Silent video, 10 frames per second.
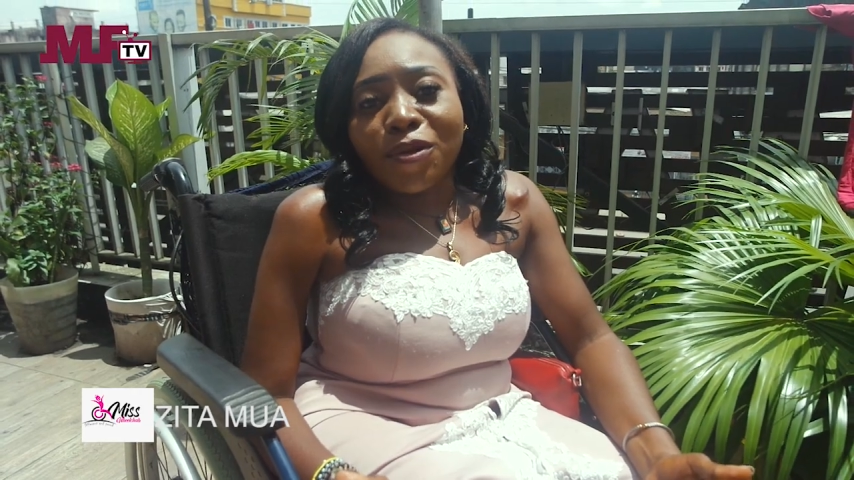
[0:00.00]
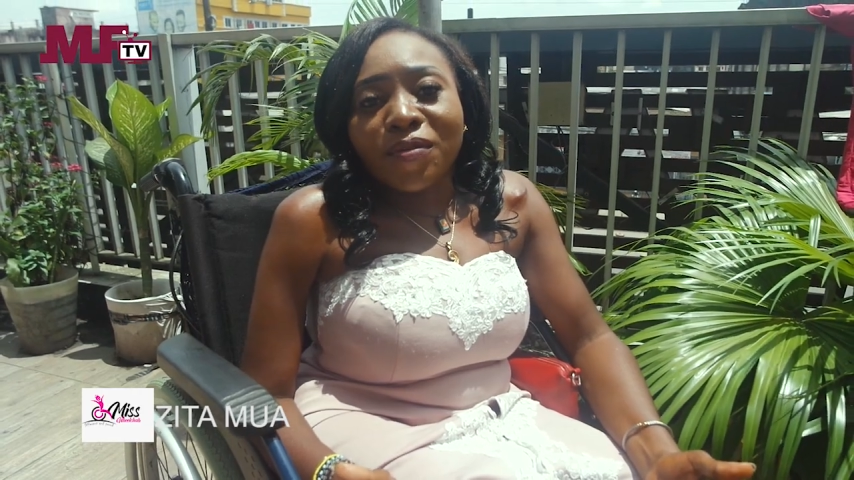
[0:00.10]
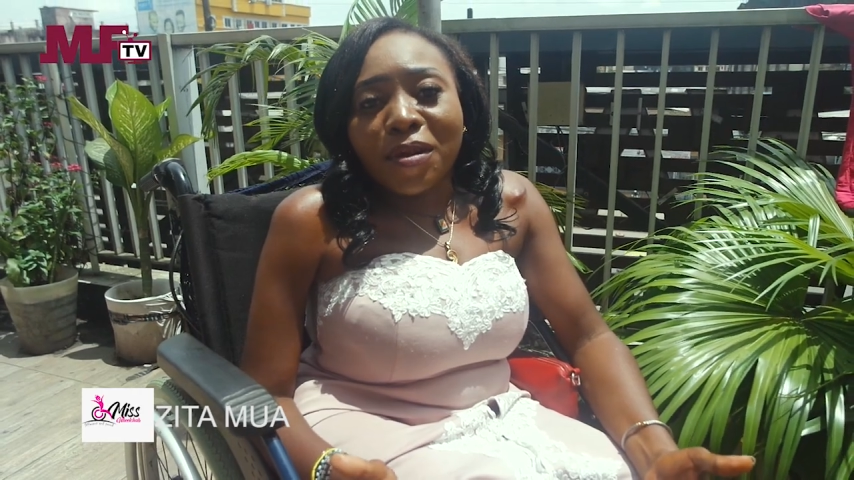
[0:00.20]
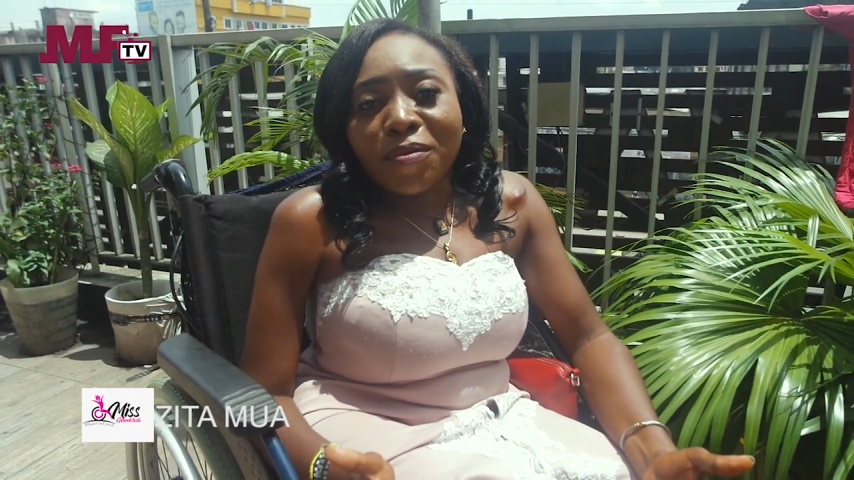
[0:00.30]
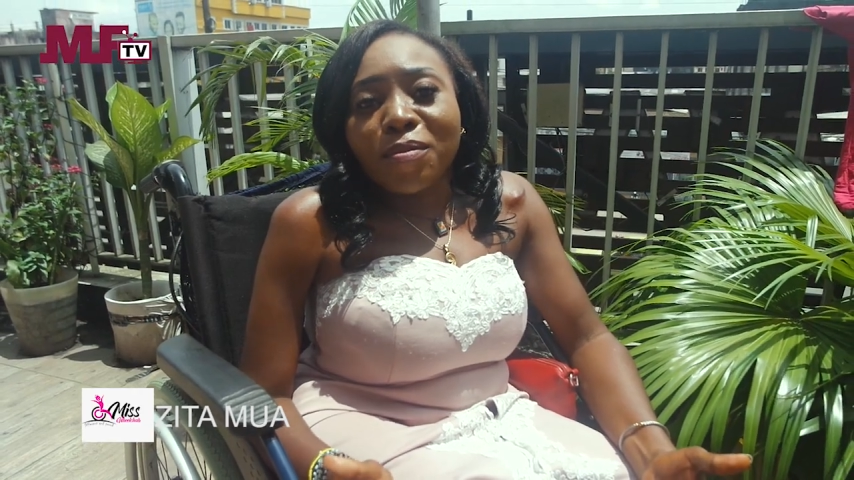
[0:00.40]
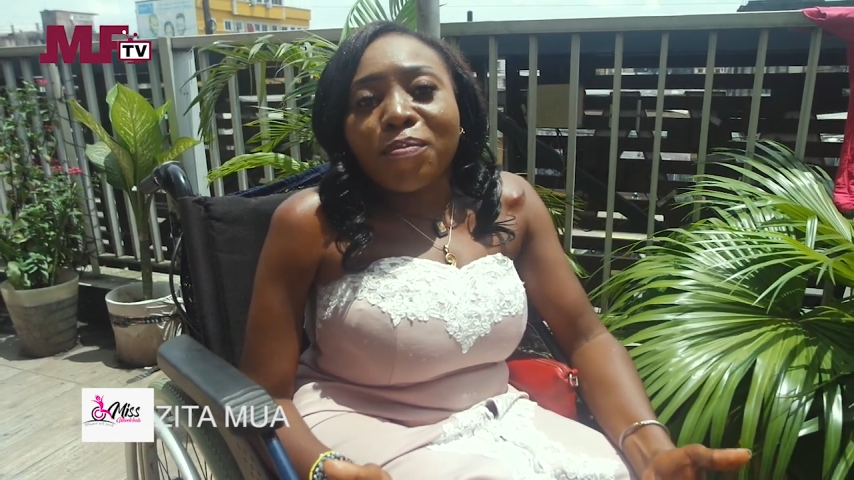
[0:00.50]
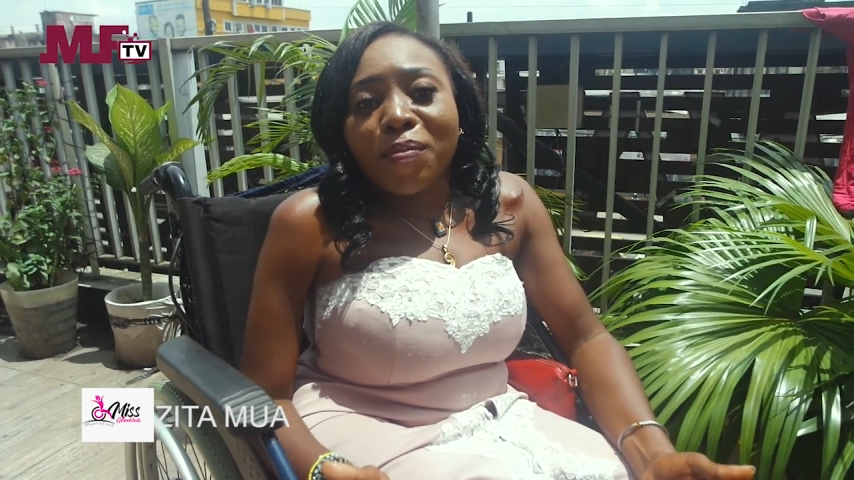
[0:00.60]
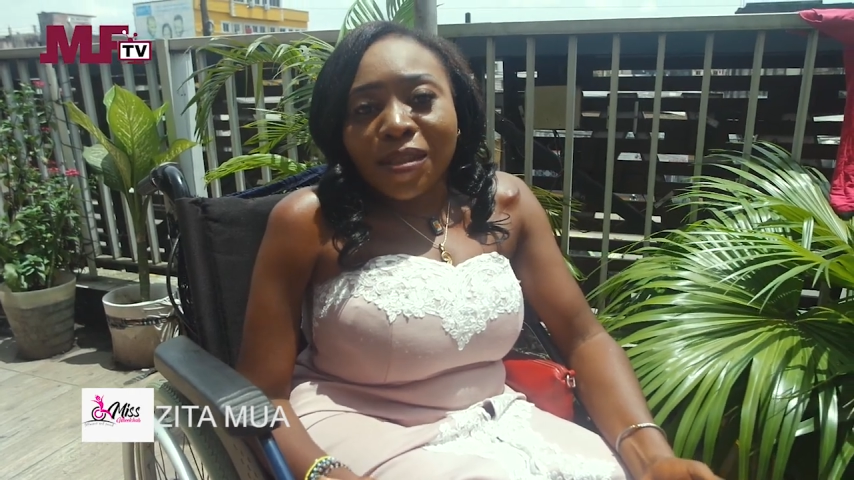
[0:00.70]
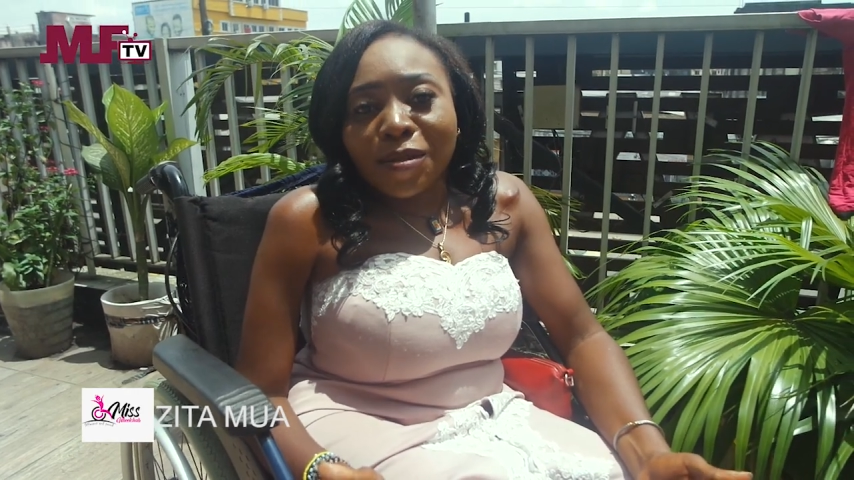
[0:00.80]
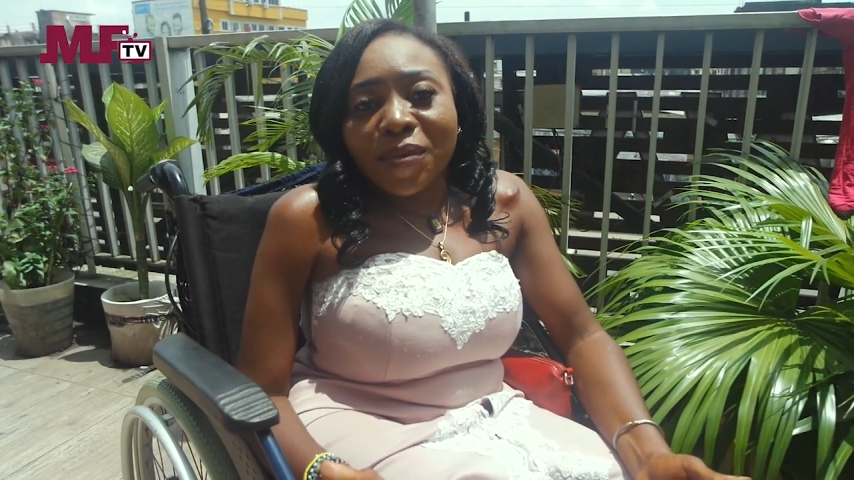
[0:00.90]
of the
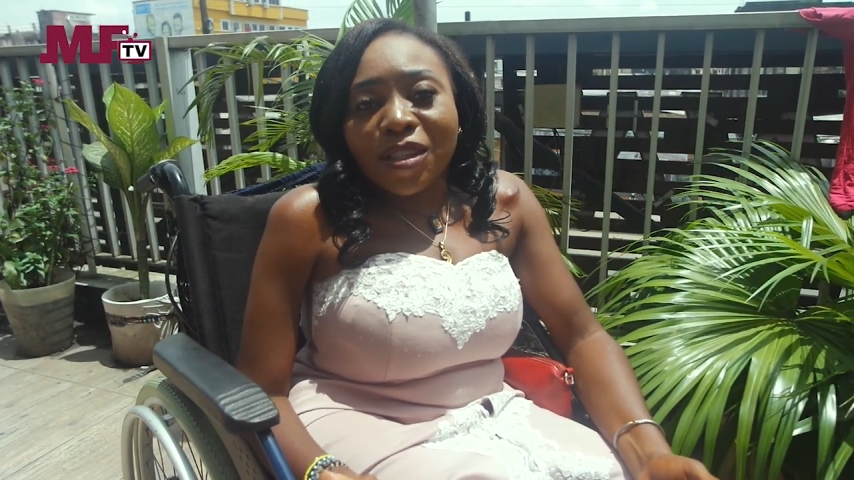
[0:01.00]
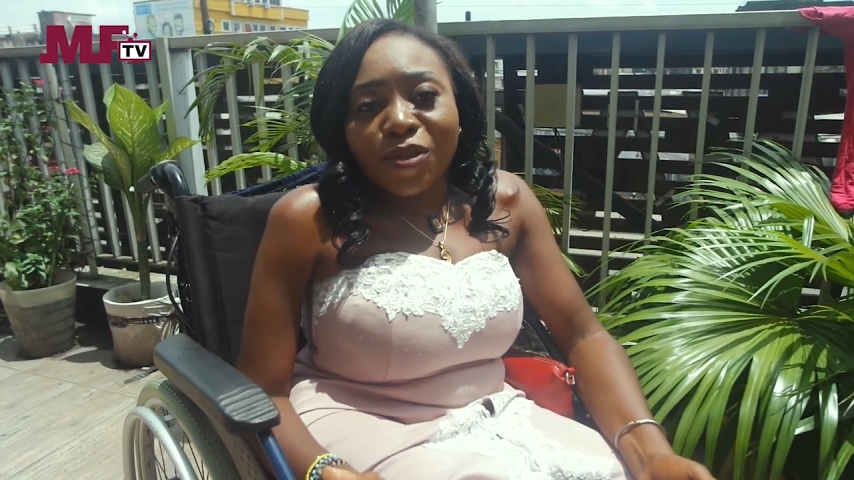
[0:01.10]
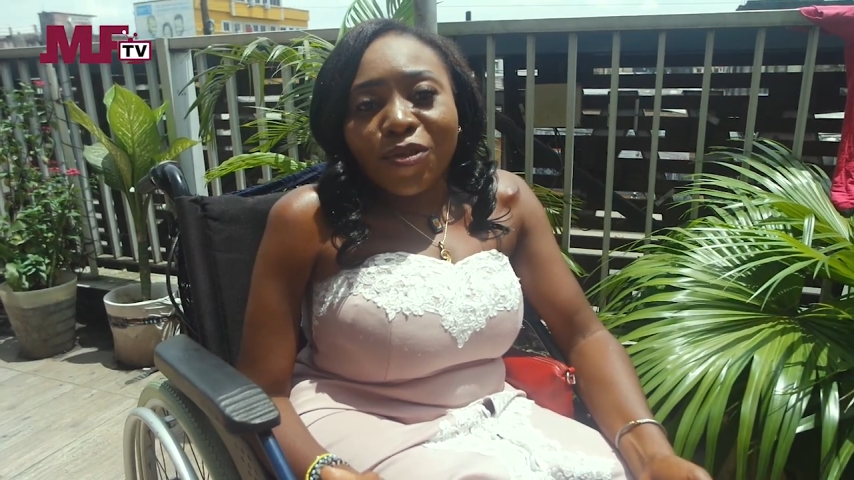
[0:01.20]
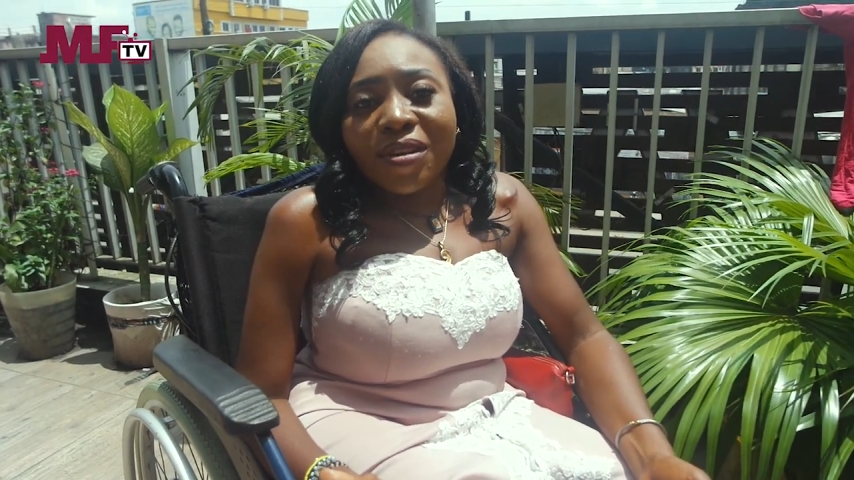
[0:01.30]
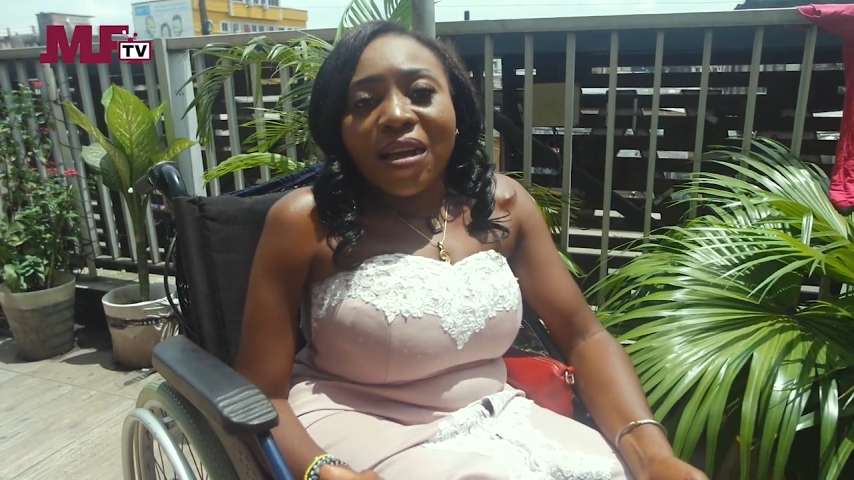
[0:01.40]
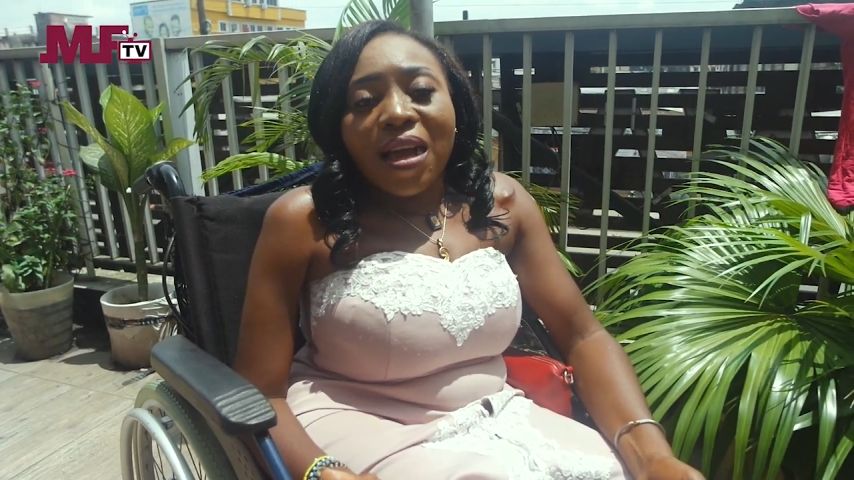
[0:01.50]
participation.